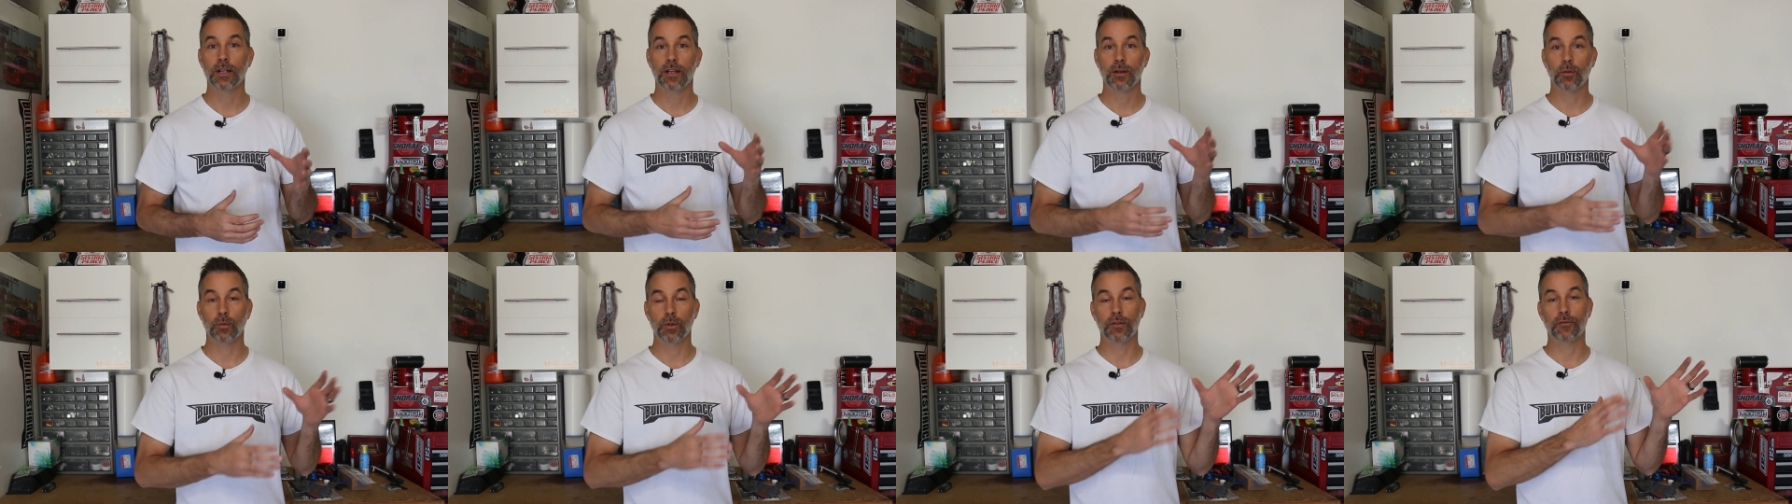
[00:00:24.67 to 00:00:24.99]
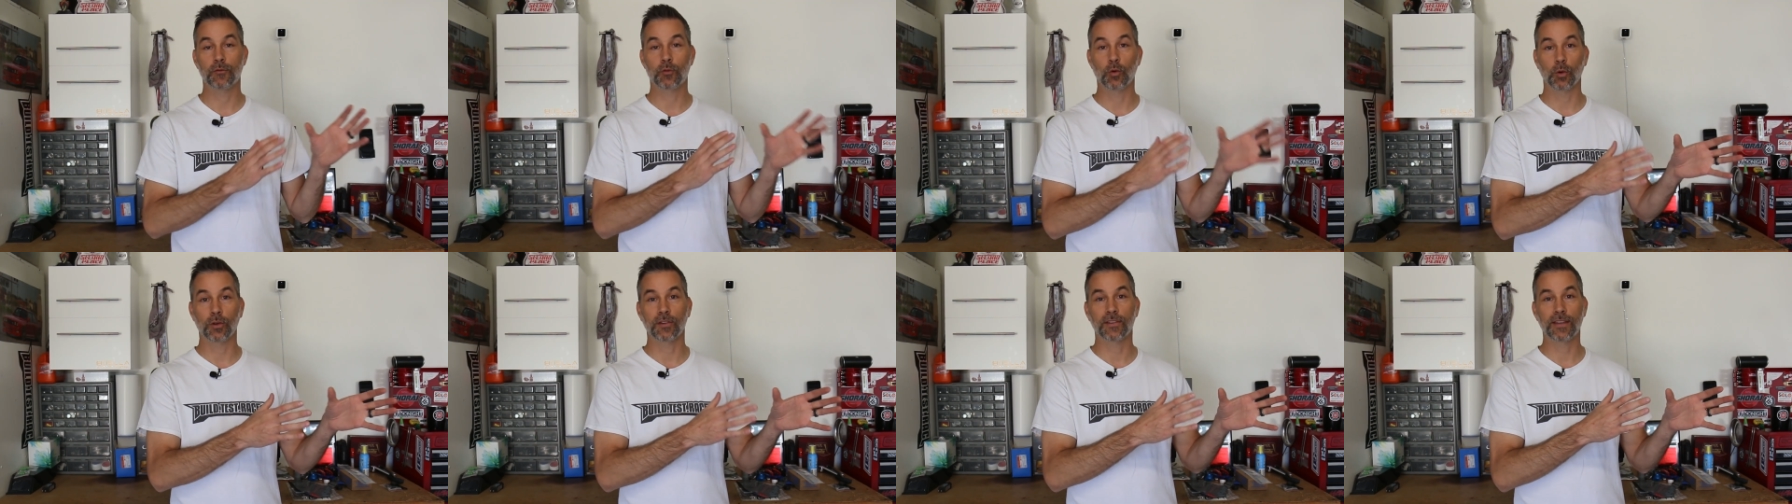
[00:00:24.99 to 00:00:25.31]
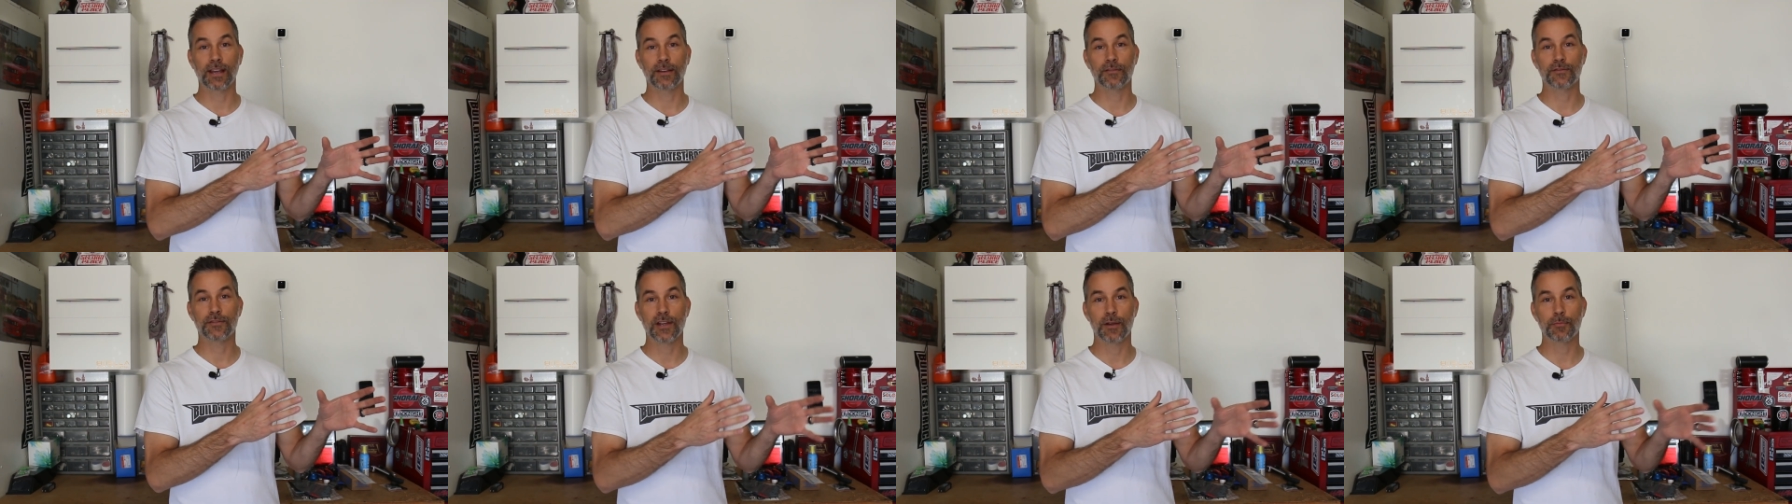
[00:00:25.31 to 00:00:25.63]
We of course
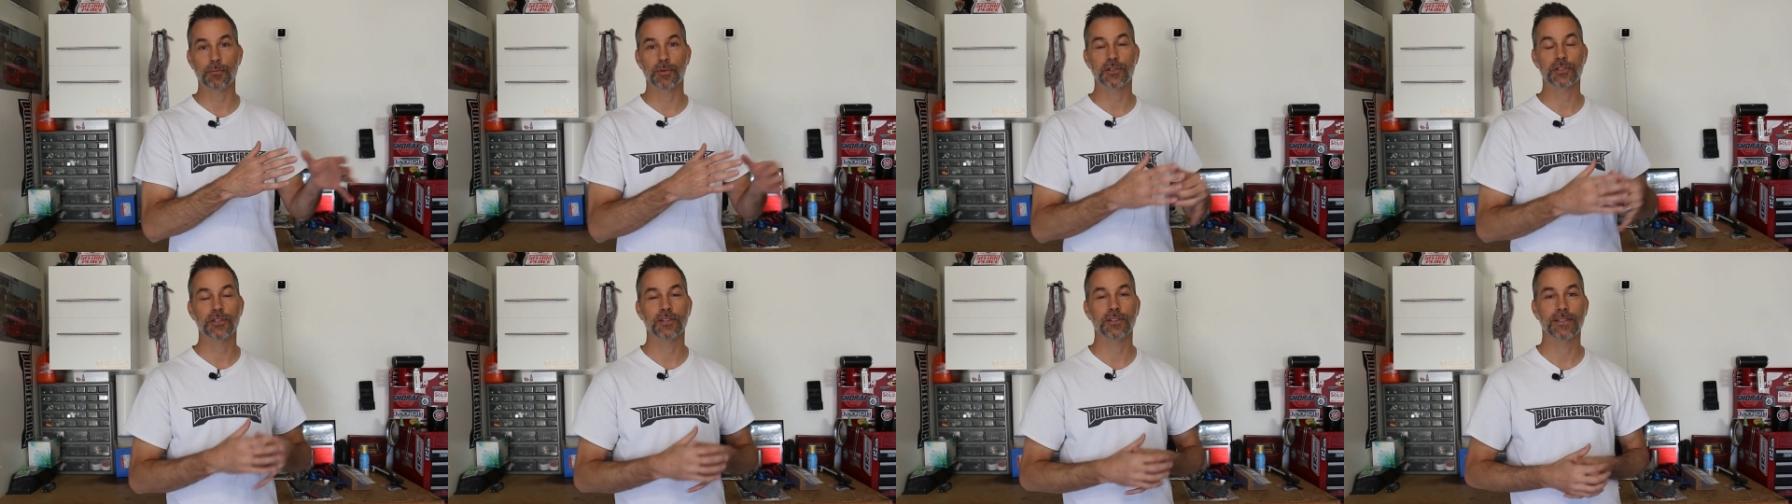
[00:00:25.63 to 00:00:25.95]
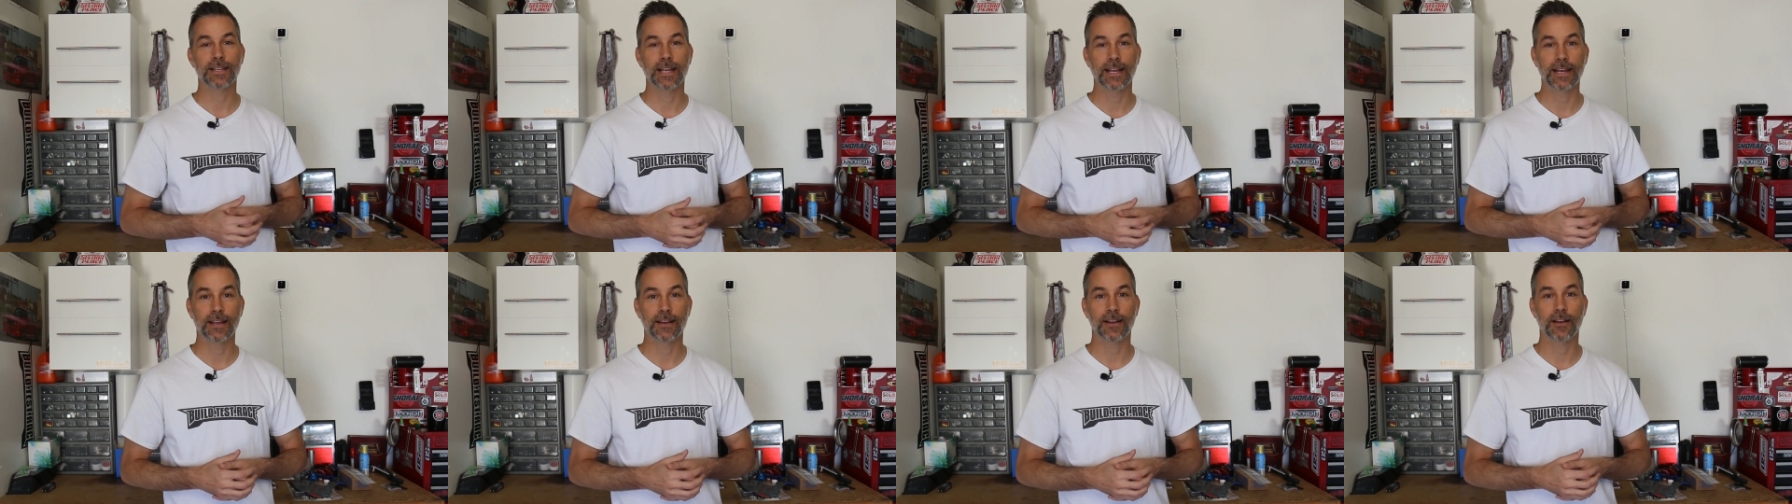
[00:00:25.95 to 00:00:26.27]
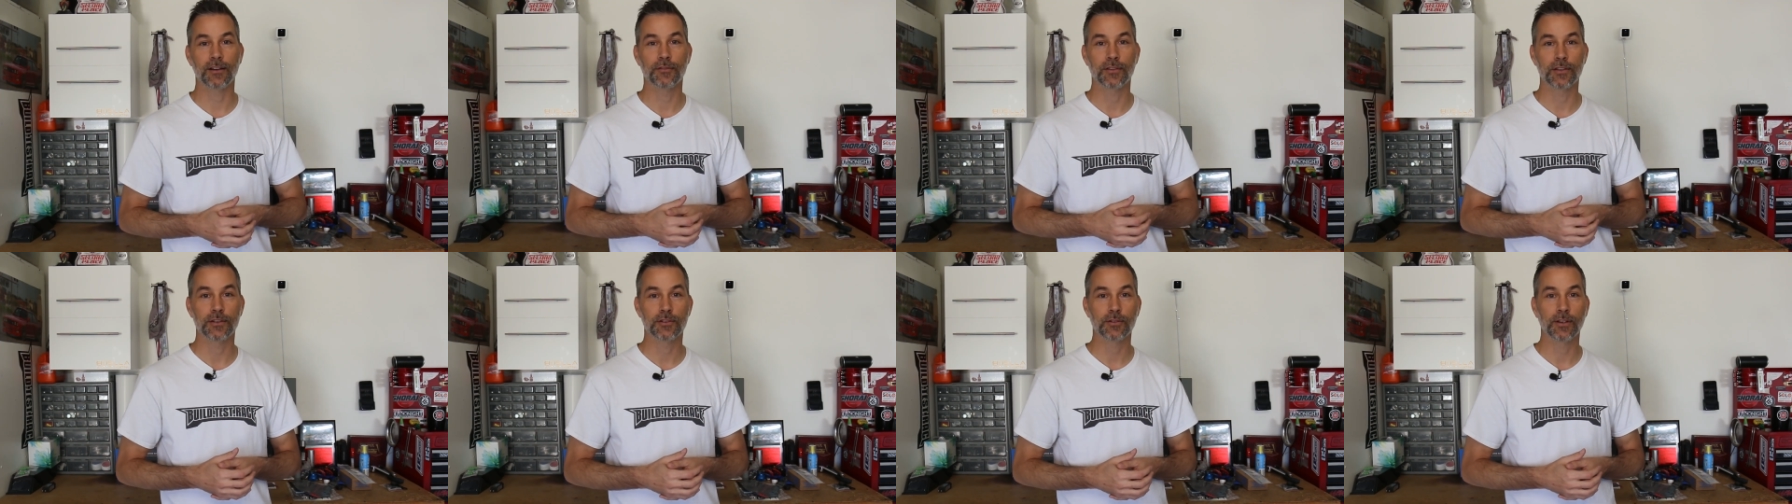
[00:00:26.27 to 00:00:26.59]
have temperature data
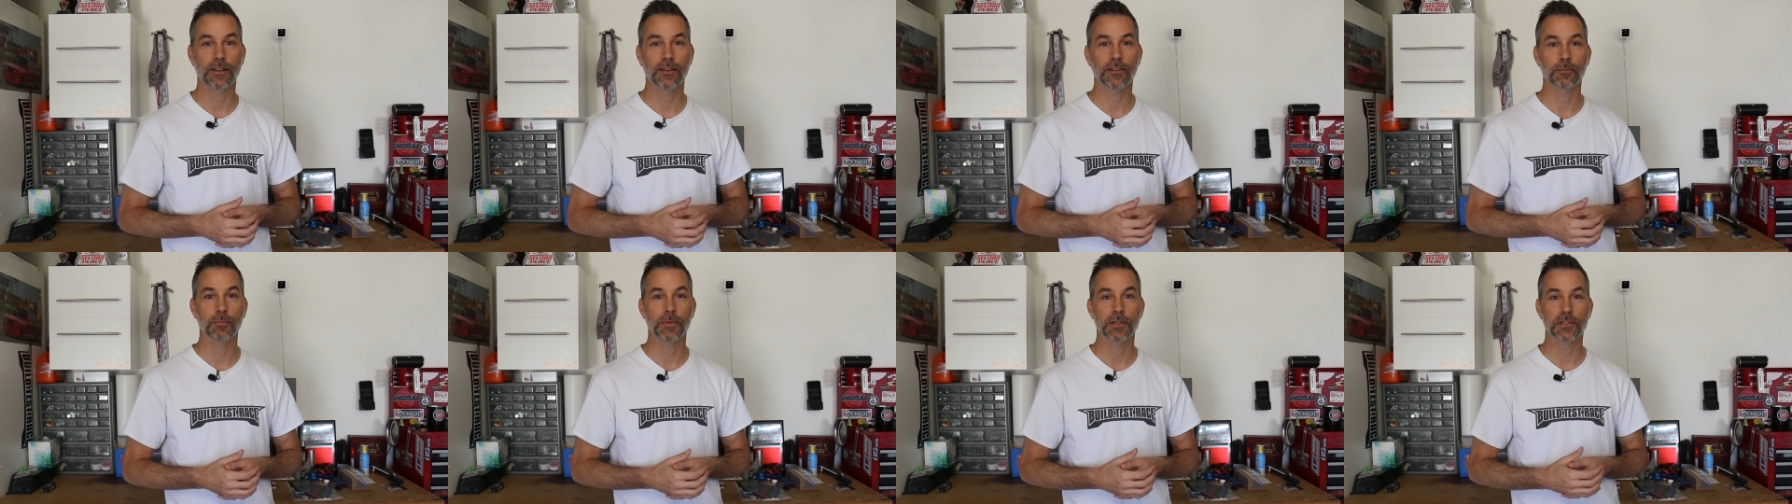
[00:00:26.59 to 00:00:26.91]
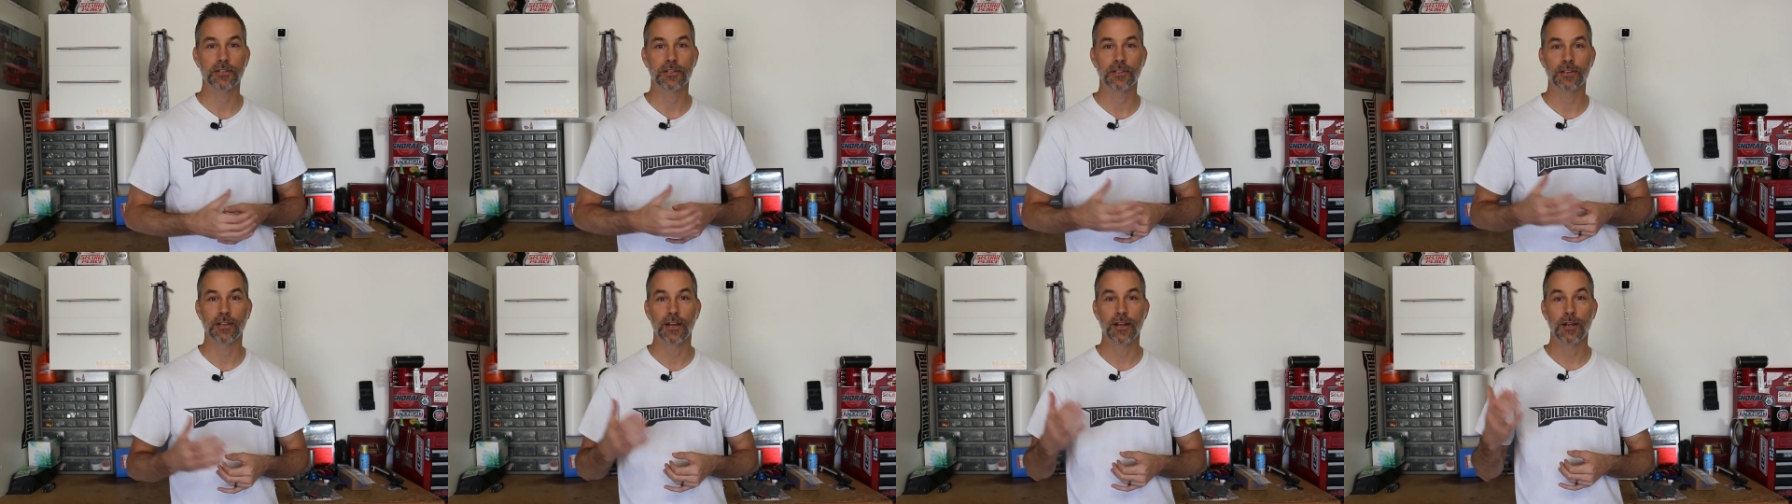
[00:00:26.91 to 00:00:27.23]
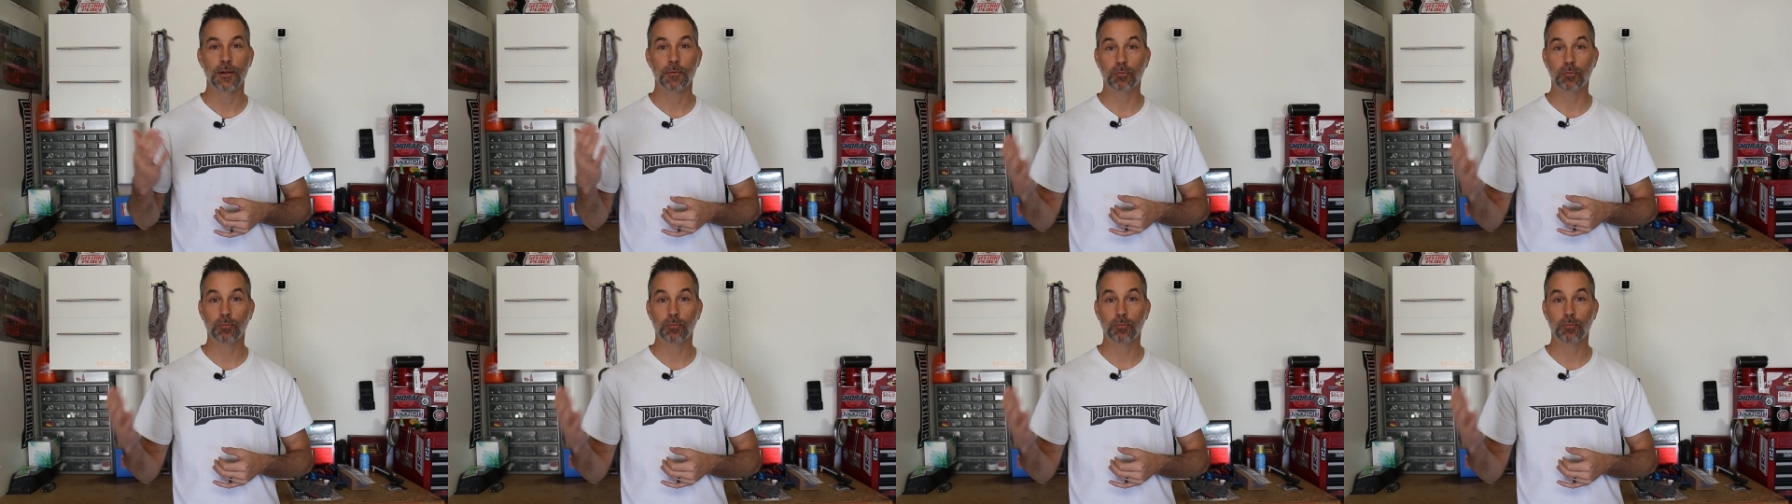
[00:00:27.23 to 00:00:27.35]
of the transmission